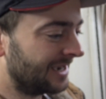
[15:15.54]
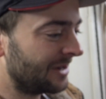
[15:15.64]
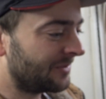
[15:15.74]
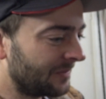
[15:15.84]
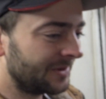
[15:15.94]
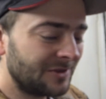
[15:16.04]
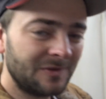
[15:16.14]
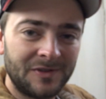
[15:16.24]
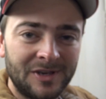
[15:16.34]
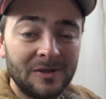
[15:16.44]
I'll probably do a
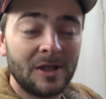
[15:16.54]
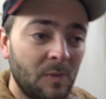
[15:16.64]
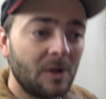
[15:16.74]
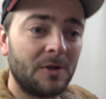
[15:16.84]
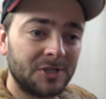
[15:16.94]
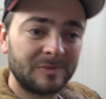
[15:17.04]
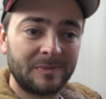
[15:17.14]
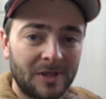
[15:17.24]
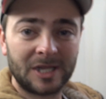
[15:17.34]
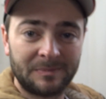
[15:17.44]
video. Yeah, I will, because it'll be
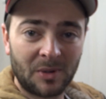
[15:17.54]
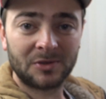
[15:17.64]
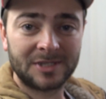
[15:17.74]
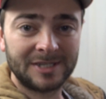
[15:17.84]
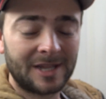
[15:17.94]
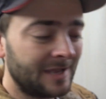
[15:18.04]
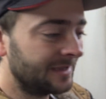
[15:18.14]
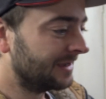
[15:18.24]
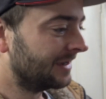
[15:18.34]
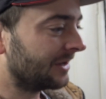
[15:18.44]
bloody Boxing Day.
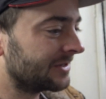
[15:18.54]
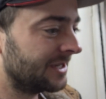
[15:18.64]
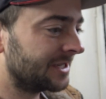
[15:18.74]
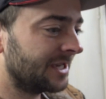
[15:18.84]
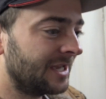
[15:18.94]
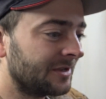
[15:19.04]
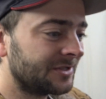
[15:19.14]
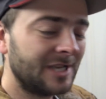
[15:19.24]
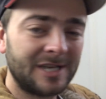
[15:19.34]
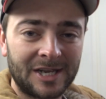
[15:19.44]
I was going to say I'll
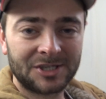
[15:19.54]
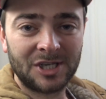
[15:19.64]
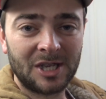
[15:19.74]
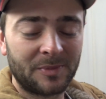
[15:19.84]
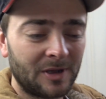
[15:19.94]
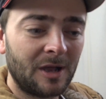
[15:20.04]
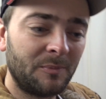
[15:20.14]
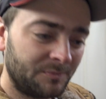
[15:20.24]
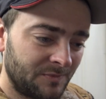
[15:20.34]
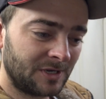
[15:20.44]
see you next year, but I'm
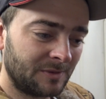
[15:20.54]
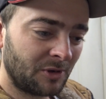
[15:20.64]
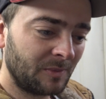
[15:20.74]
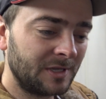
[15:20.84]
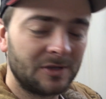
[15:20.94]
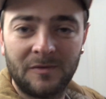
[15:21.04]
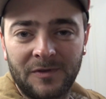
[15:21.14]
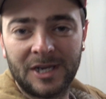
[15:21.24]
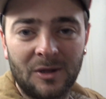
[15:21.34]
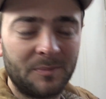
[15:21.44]
going to probably do a
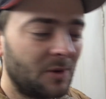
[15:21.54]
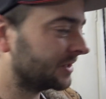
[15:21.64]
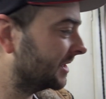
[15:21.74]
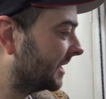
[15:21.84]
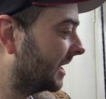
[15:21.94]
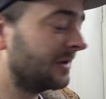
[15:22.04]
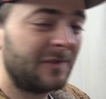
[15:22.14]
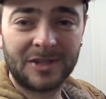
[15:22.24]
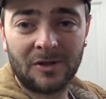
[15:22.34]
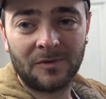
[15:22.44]
video on Boxing Day. If
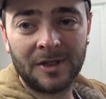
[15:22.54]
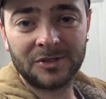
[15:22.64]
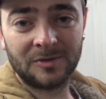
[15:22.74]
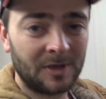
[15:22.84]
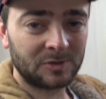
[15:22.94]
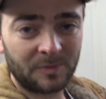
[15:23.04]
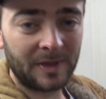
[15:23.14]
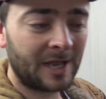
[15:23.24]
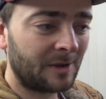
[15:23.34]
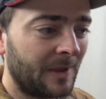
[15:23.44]
it don't rain too much, we'll be
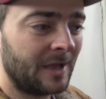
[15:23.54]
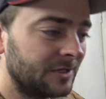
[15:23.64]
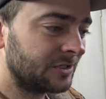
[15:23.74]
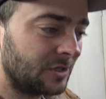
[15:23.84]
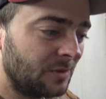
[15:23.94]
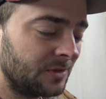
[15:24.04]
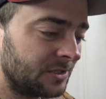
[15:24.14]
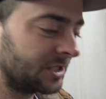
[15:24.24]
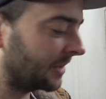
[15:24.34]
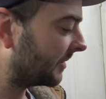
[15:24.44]
out and about
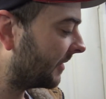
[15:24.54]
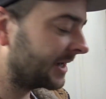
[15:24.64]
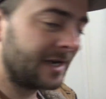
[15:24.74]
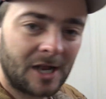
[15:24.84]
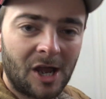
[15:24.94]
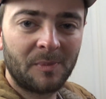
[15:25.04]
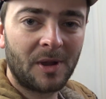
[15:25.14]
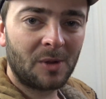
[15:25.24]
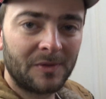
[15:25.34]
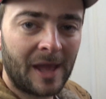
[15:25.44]
skipping around in the car
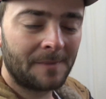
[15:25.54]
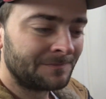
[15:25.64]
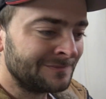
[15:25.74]
park with that.